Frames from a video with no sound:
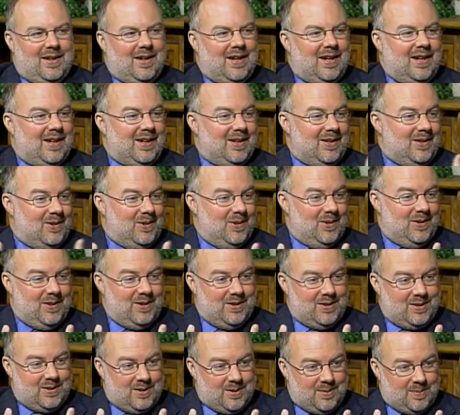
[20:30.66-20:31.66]
I can do
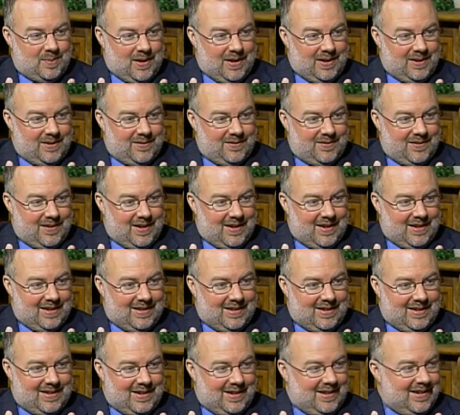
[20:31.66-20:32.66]
this despite the fact
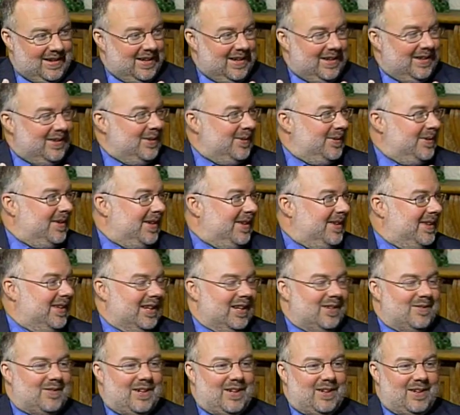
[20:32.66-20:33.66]
that I know
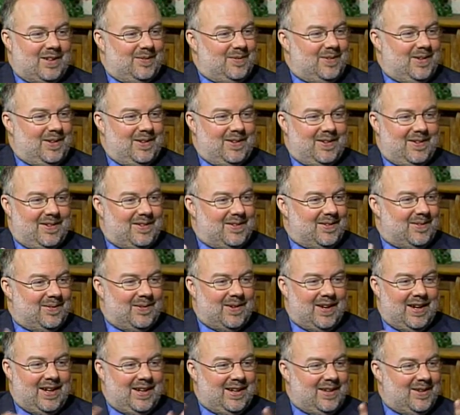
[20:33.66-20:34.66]
nothing about computers,
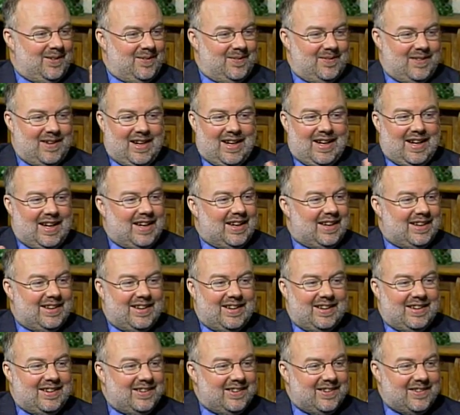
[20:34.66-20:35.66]
RAM,
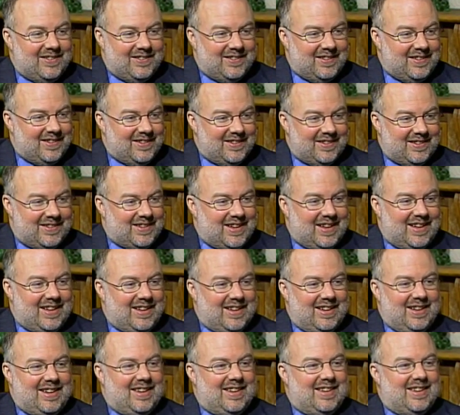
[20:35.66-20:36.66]
I don't even
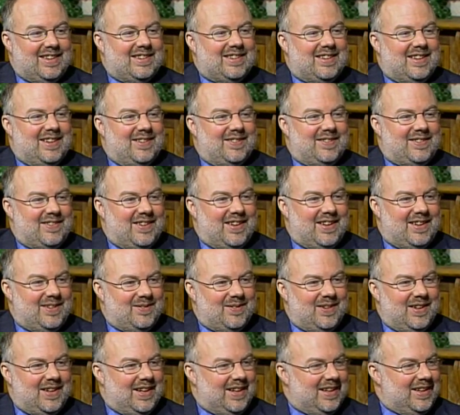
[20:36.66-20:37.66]
understand any of this stuff,
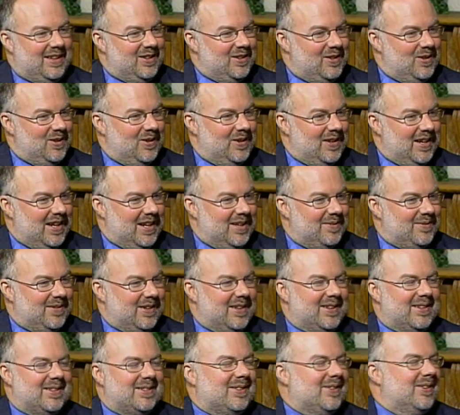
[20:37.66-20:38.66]
right? But I can do that
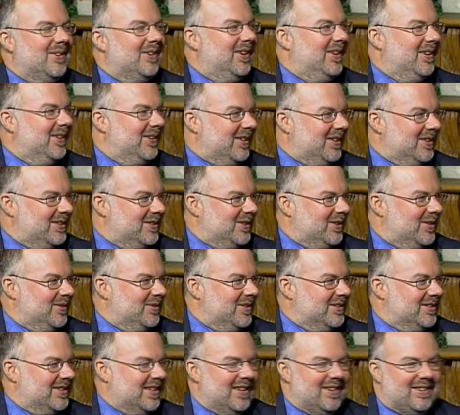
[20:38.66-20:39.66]
because there are other
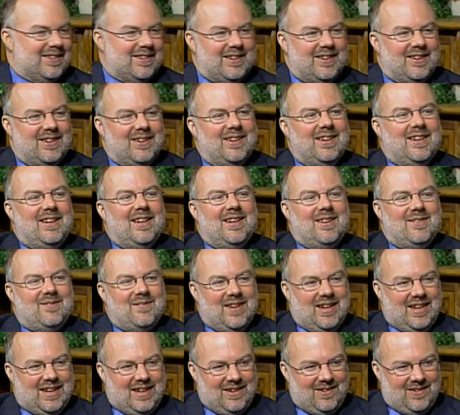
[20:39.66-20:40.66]
consumers out there
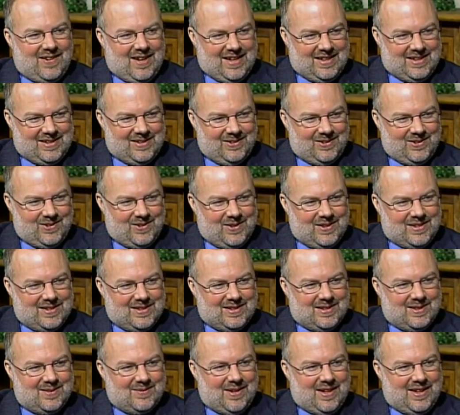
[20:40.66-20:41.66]
making rational
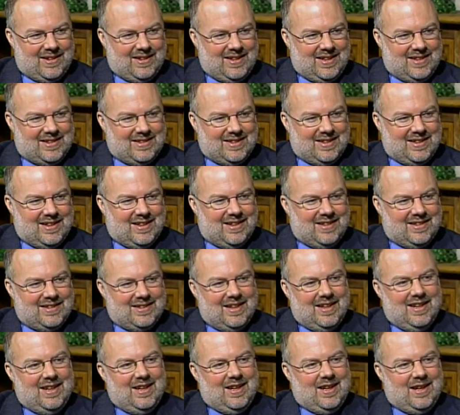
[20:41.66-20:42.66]
choices about these
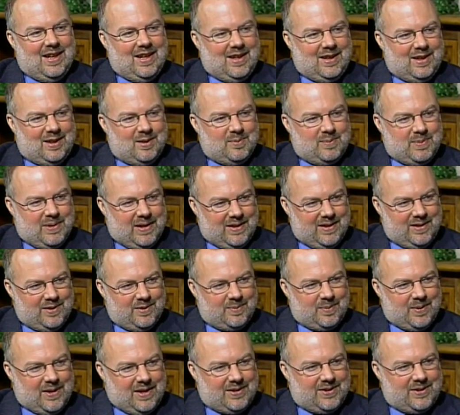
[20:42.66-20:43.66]
things, and
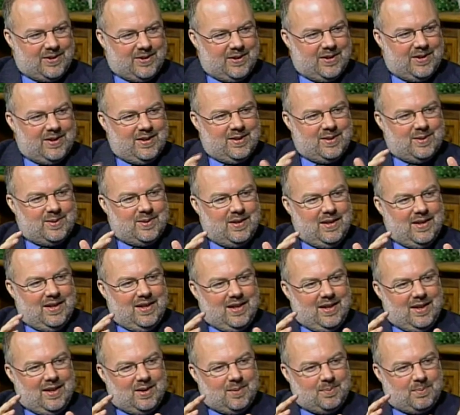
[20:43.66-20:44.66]
competitive pressure is
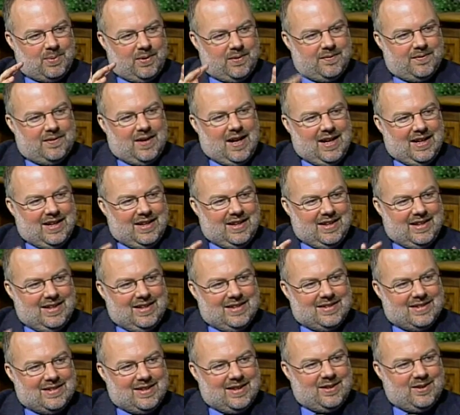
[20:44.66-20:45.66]
providing the
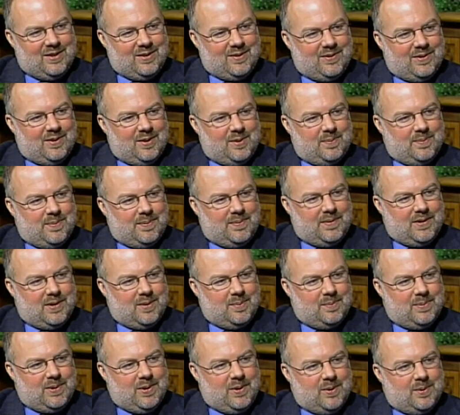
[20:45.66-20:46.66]
incentive for the
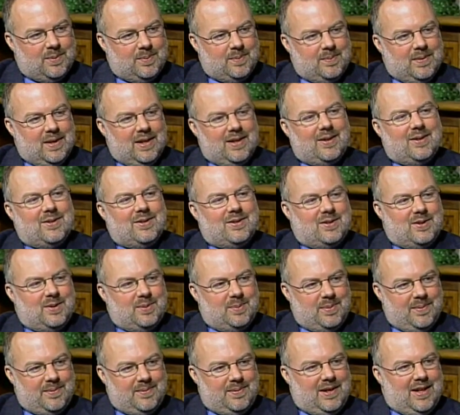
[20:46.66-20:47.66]
computer makers
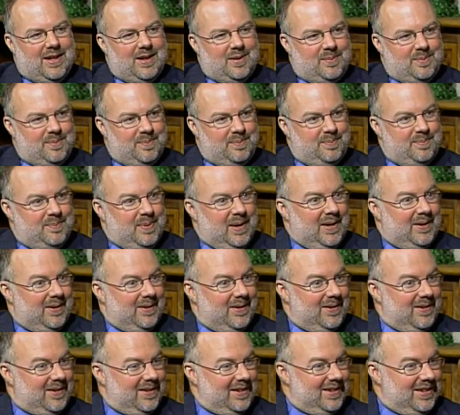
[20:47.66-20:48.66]
to provide
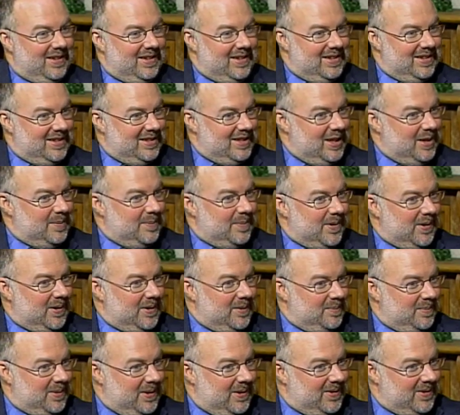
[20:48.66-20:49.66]
better and cheaper
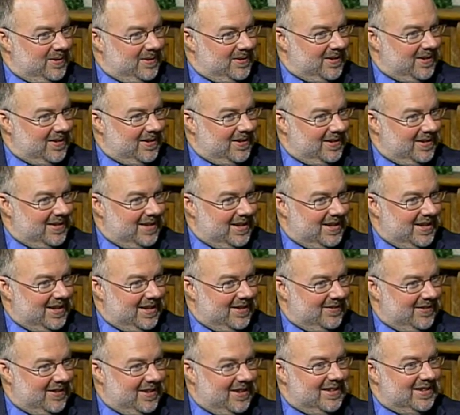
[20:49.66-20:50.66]
computers all the
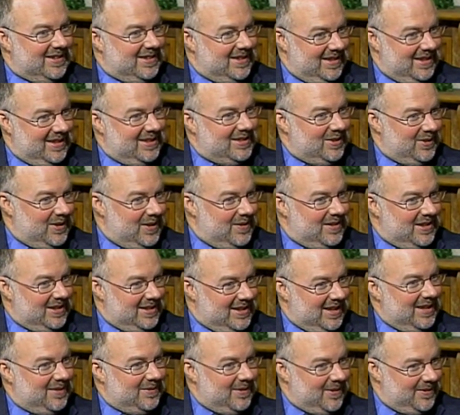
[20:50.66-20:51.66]
time, right? It's an extreme
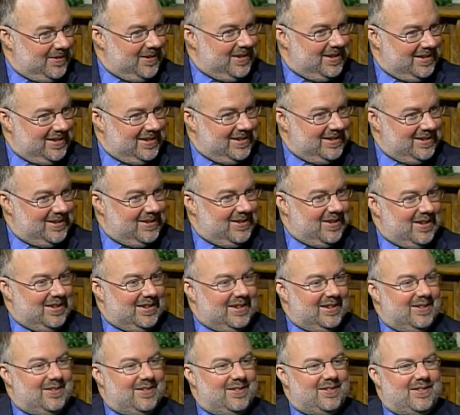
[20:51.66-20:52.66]
example, but it's
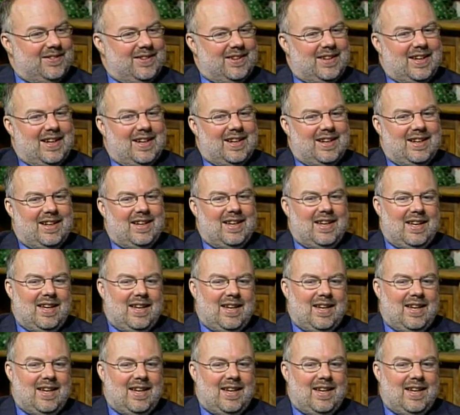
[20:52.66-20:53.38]
instructive, okay?